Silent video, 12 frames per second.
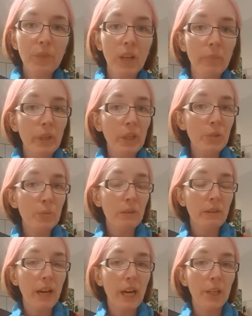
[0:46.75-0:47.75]
And because we're
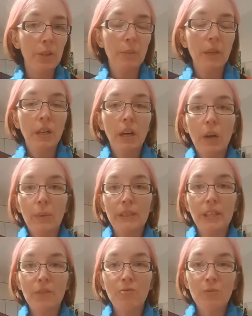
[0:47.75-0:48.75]
at home, we
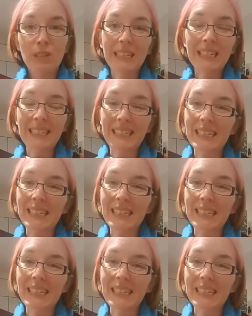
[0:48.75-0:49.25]
don't really